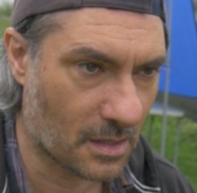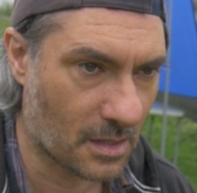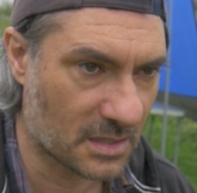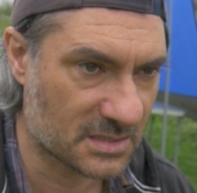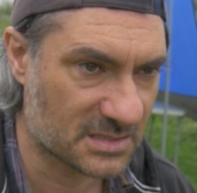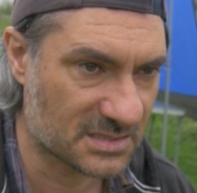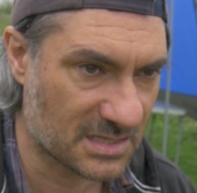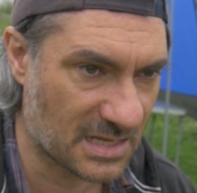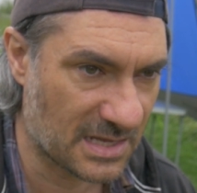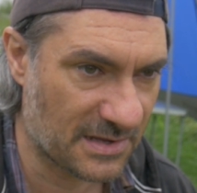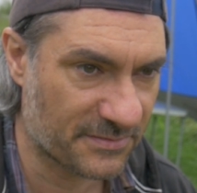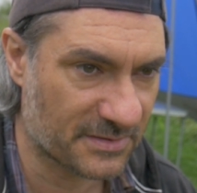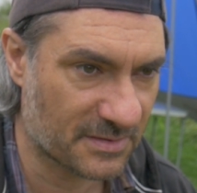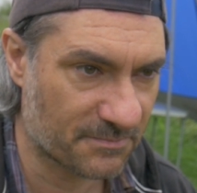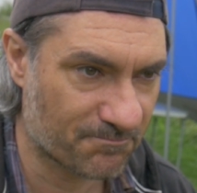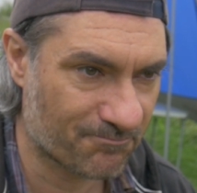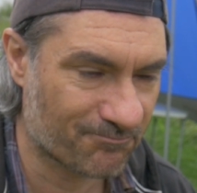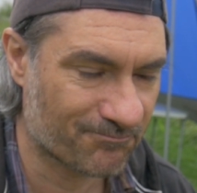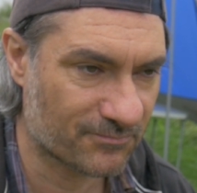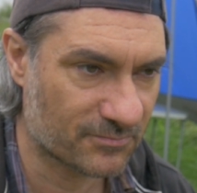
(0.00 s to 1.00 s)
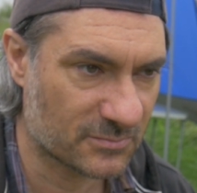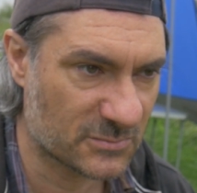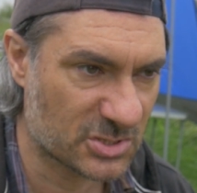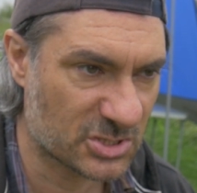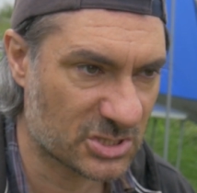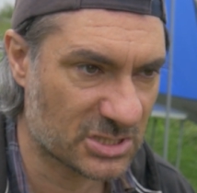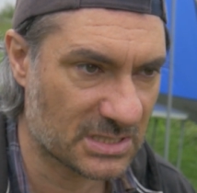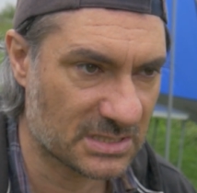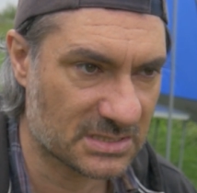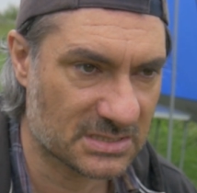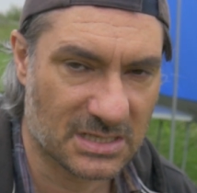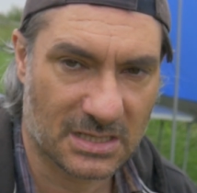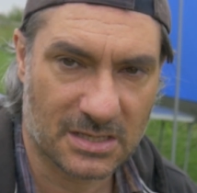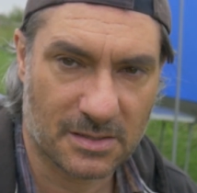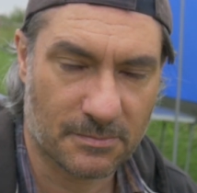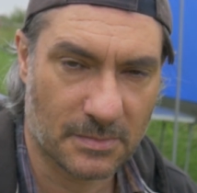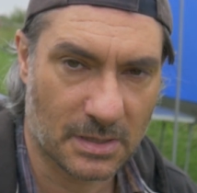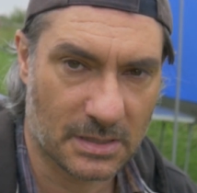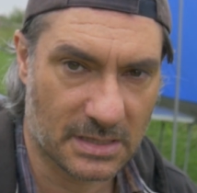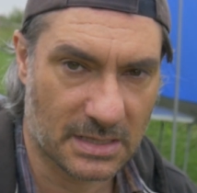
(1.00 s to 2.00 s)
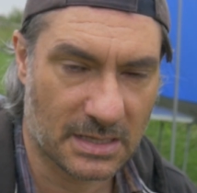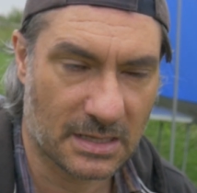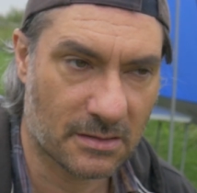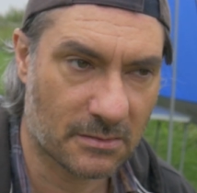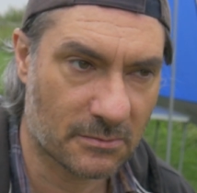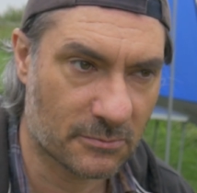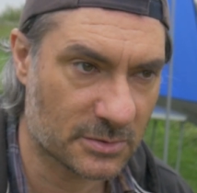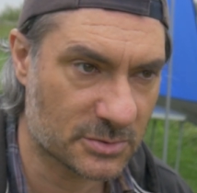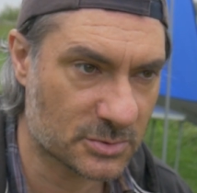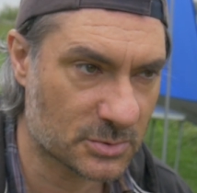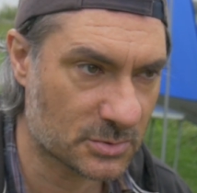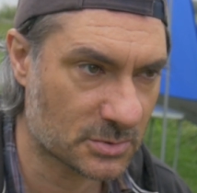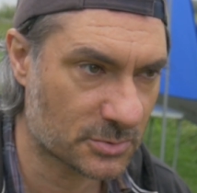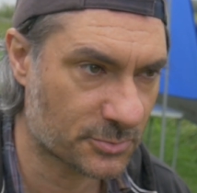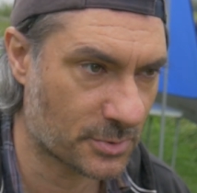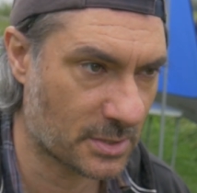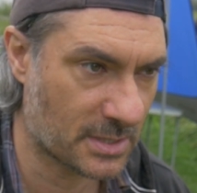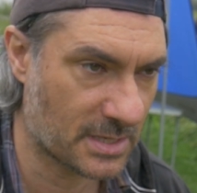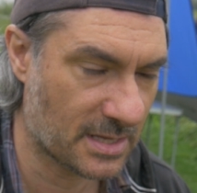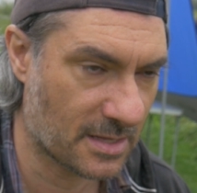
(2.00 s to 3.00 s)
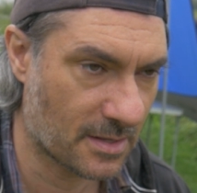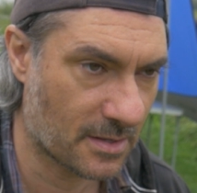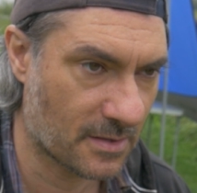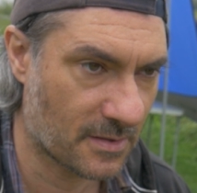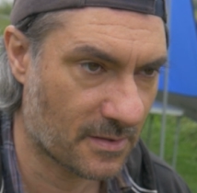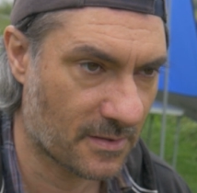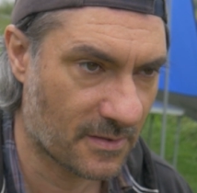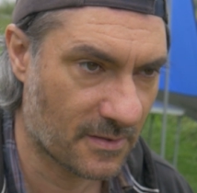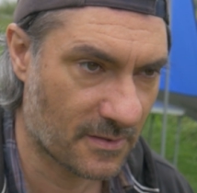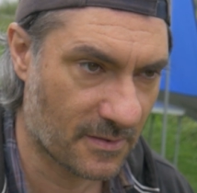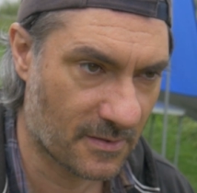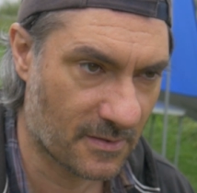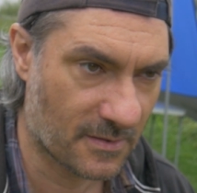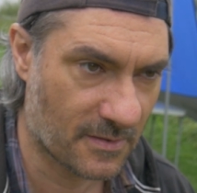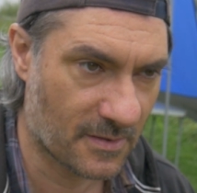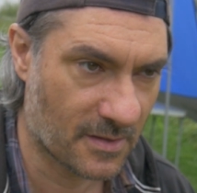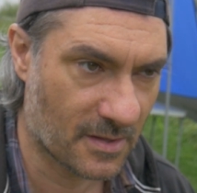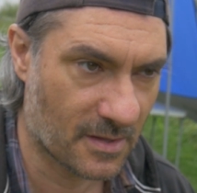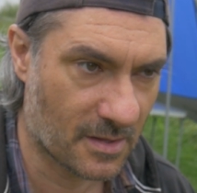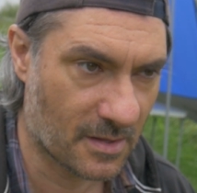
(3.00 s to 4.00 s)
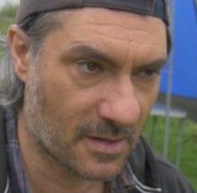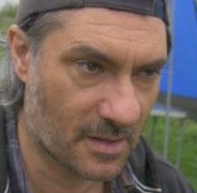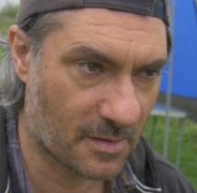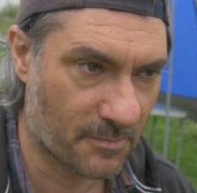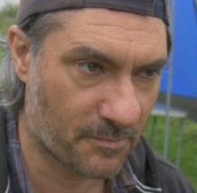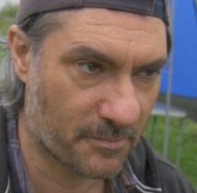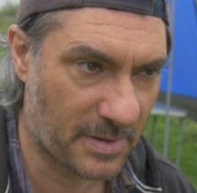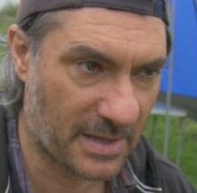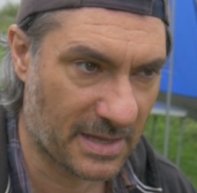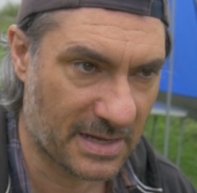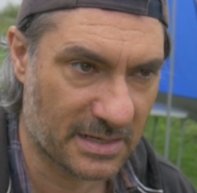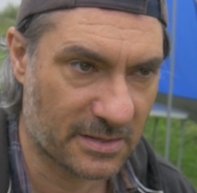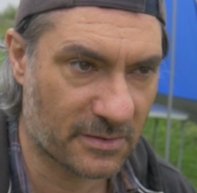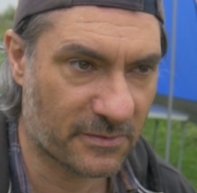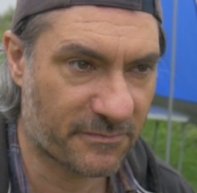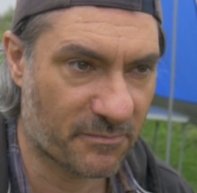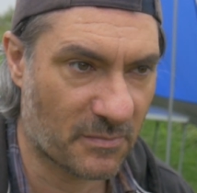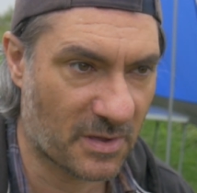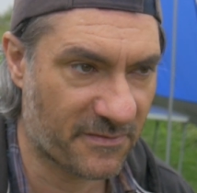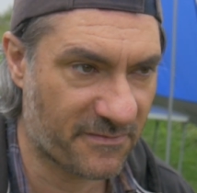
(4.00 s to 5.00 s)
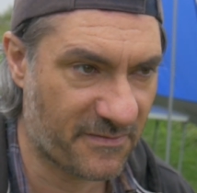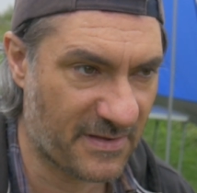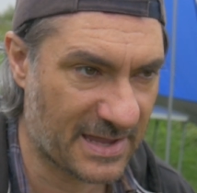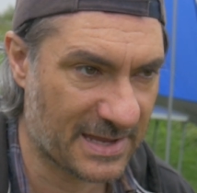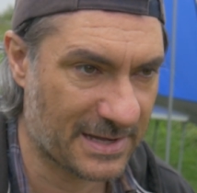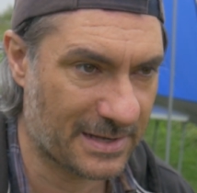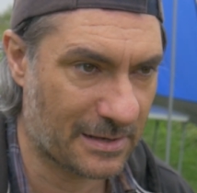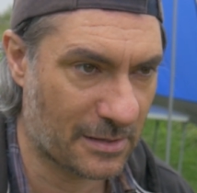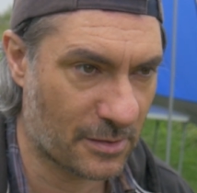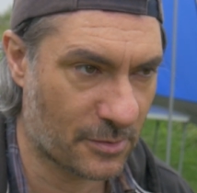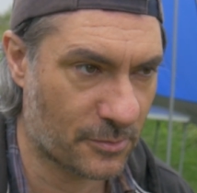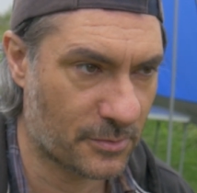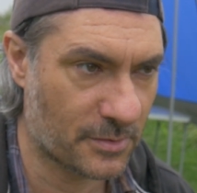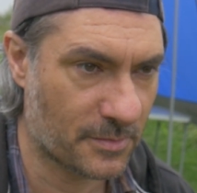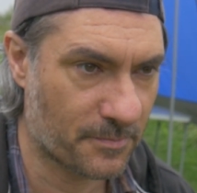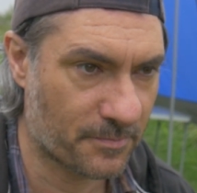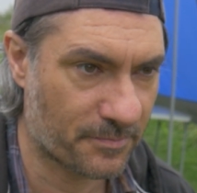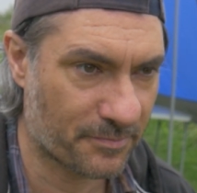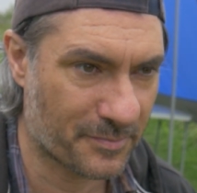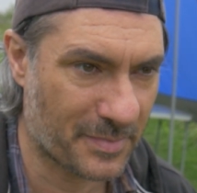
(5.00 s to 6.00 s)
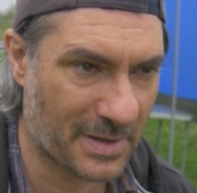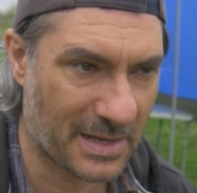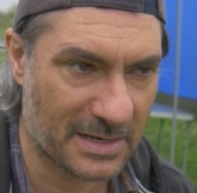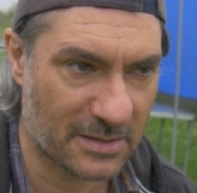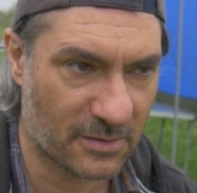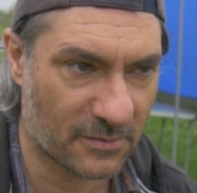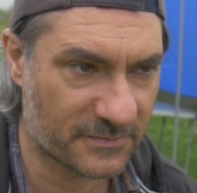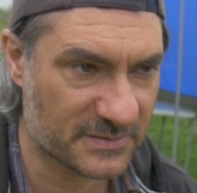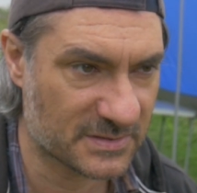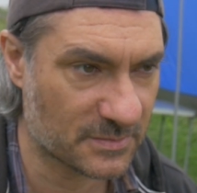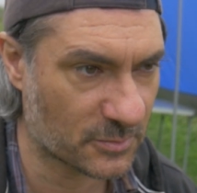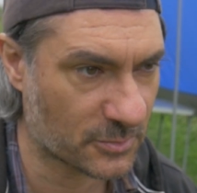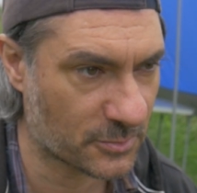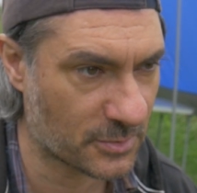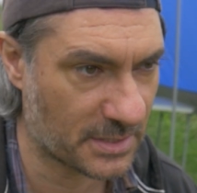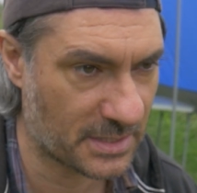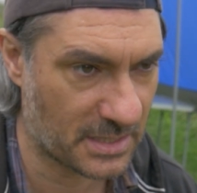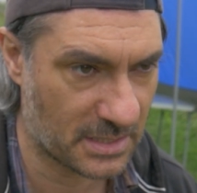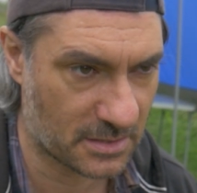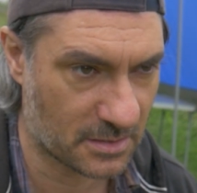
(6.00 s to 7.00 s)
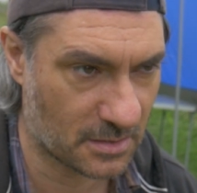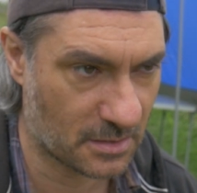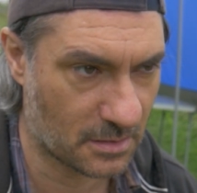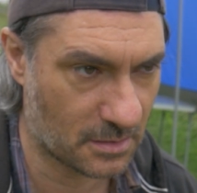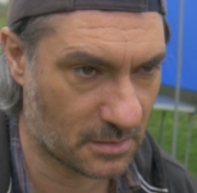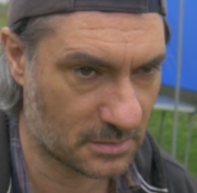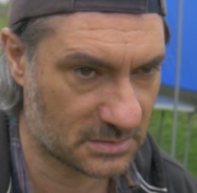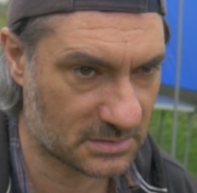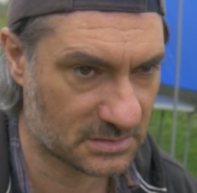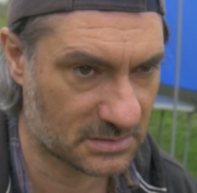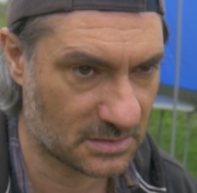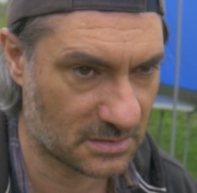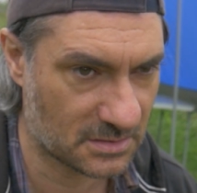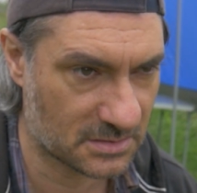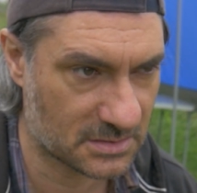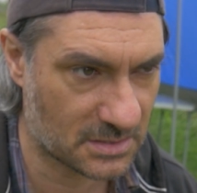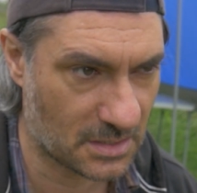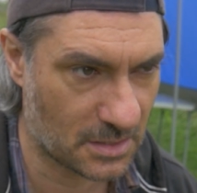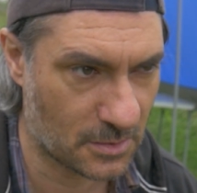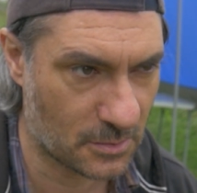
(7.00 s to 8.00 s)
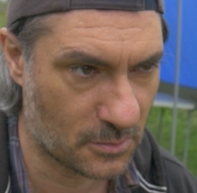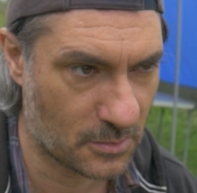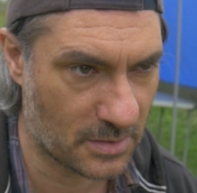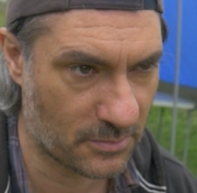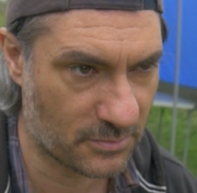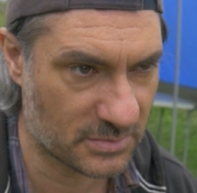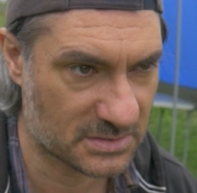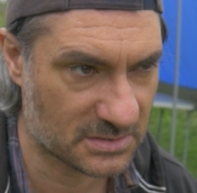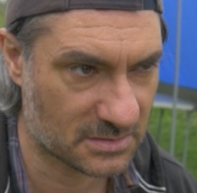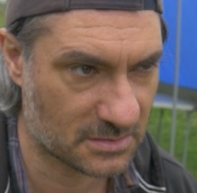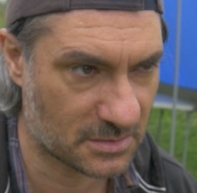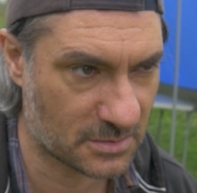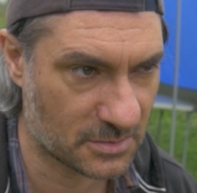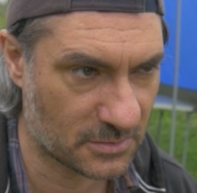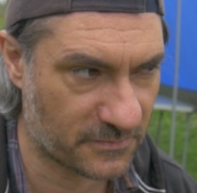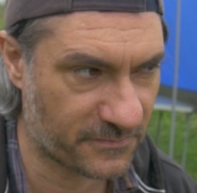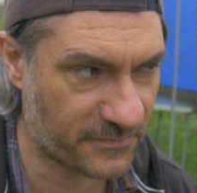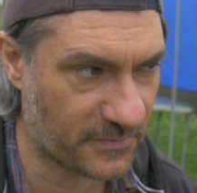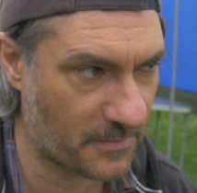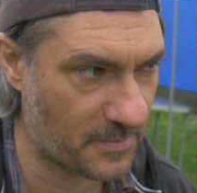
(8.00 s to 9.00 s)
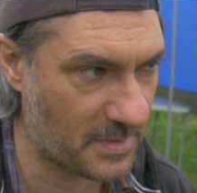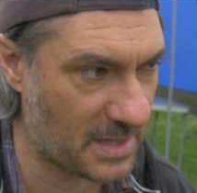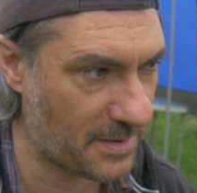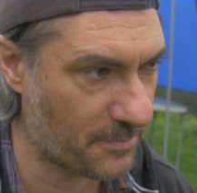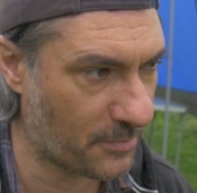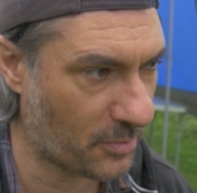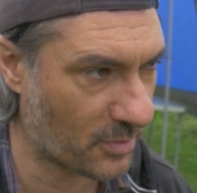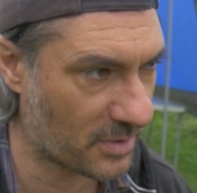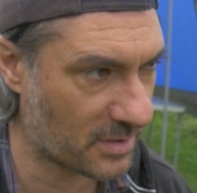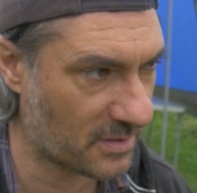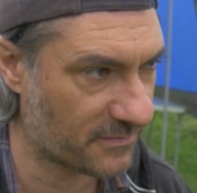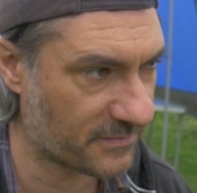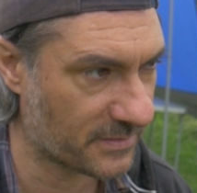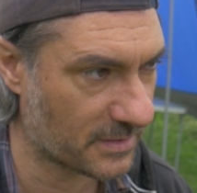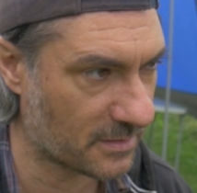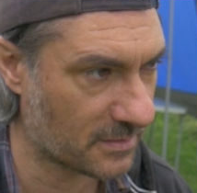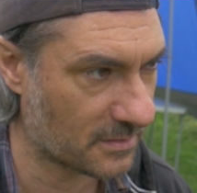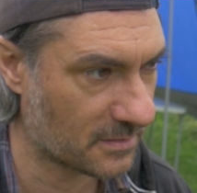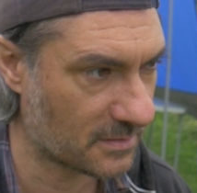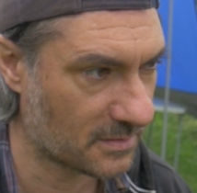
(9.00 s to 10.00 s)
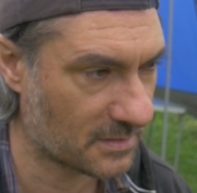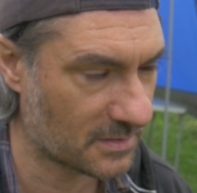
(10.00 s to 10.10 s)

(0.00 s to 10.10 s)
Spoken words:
I saved a shit ton of money, which was great, paid off my van loan, paid off some credit cards, so it was good from that point of view.